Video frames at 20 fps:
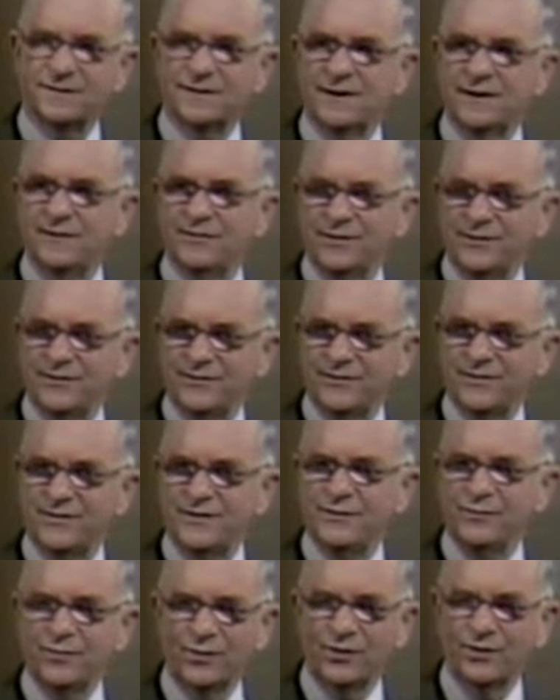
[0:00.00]
I won't
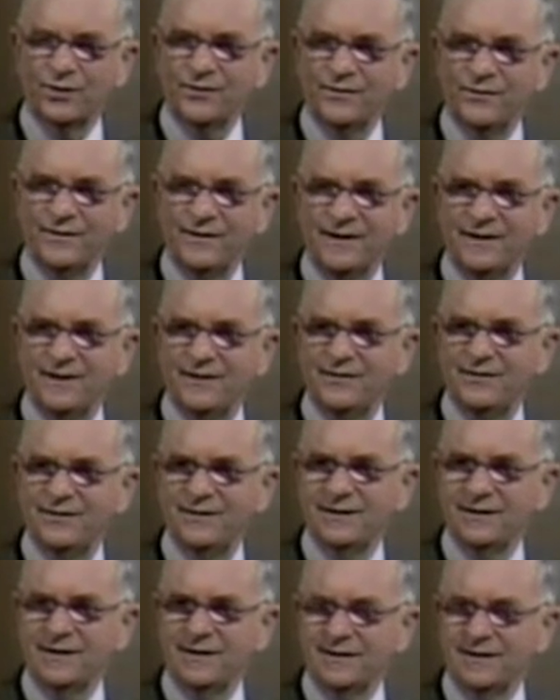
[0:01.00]
say more than that,
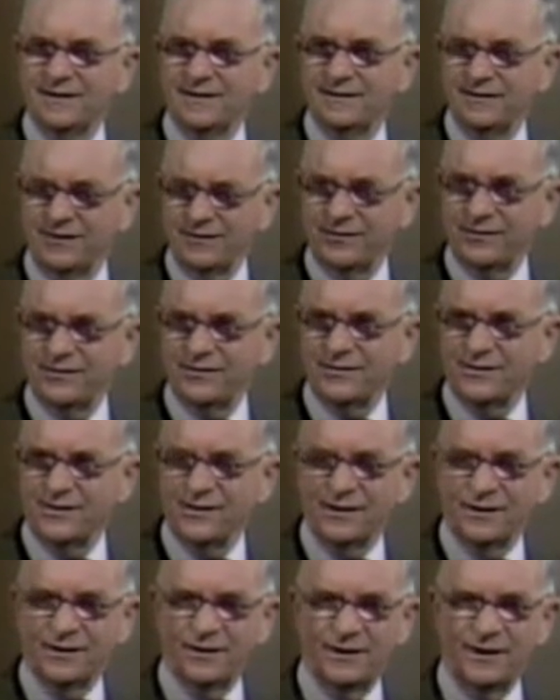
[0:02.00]
that this
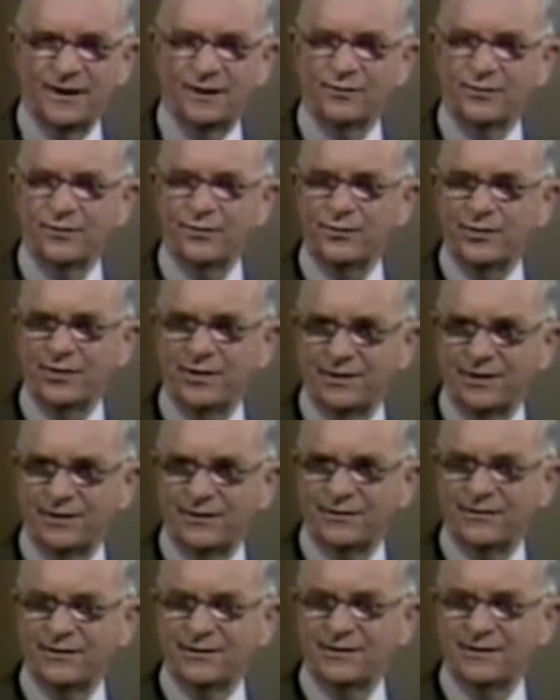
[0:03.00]
was
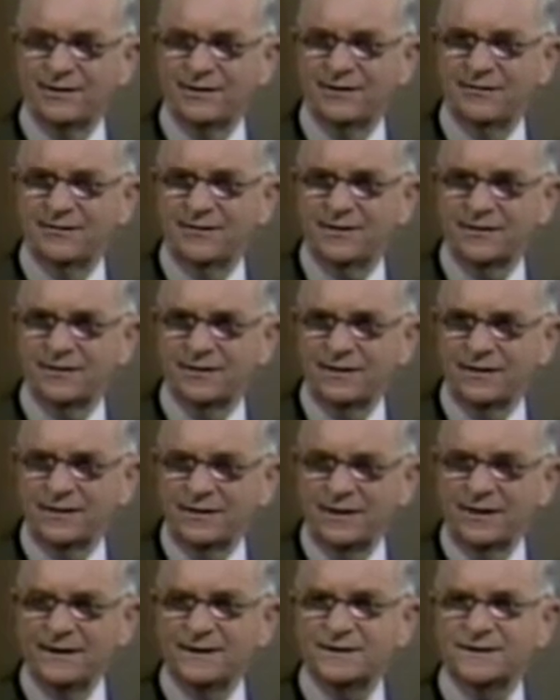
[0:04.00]
part of the
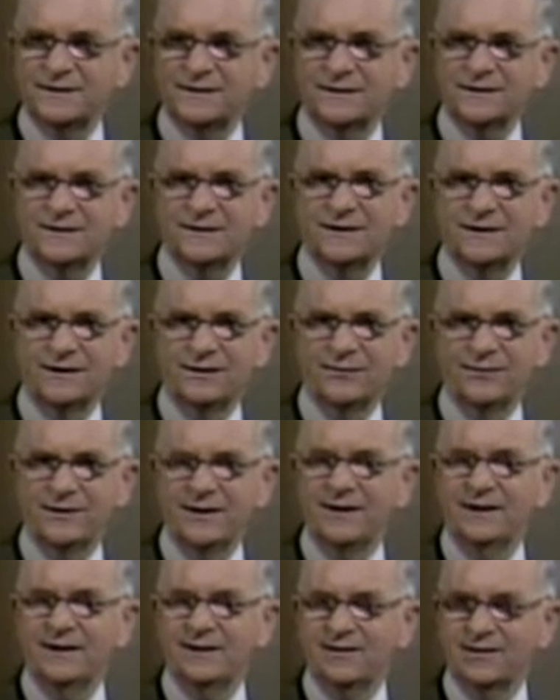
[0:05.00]
coronation
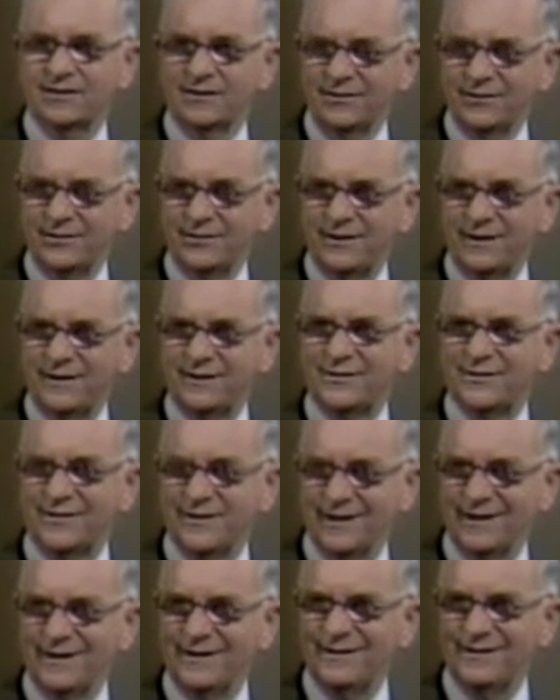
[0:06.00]
ceremony, a contract
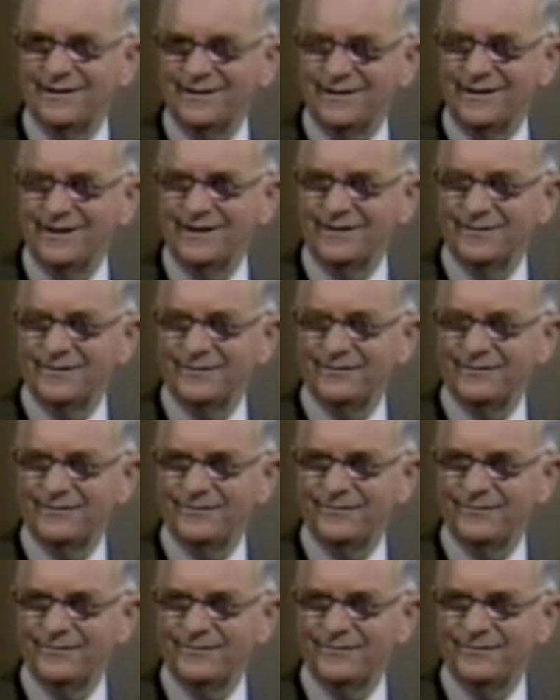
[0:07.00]
signed then.